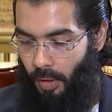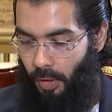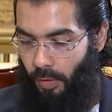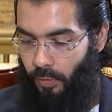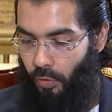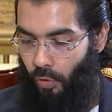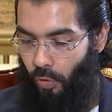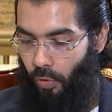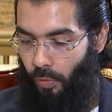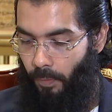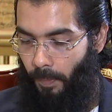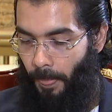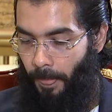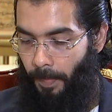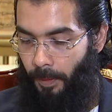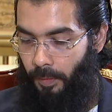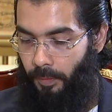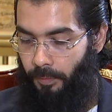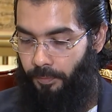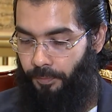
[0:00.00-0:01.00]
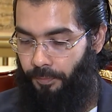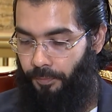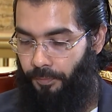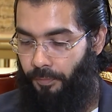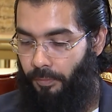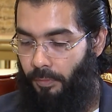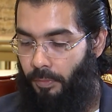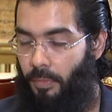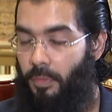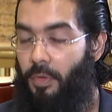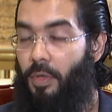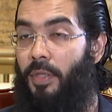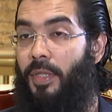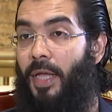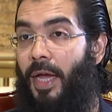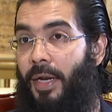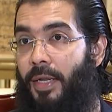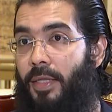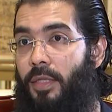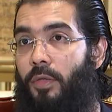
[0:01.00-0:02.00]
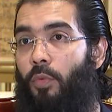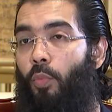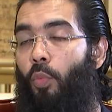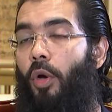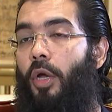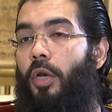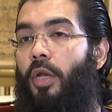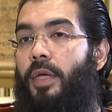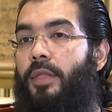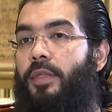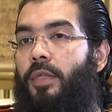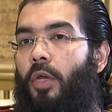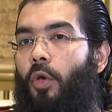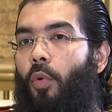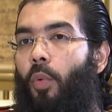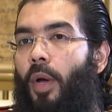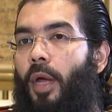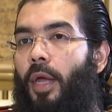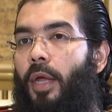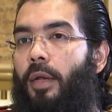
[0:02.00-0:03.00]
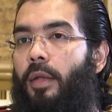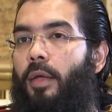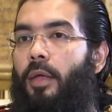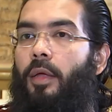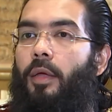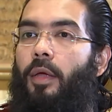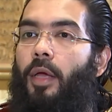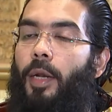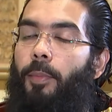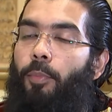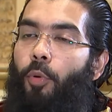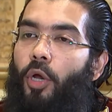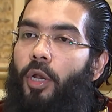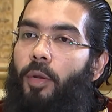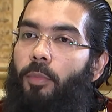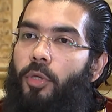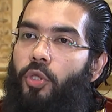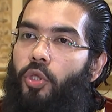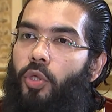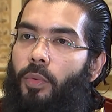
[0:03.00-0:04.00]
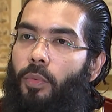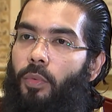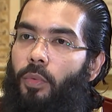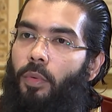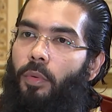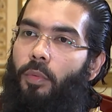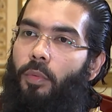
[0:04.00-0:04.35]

So that is what is required. And point number 2,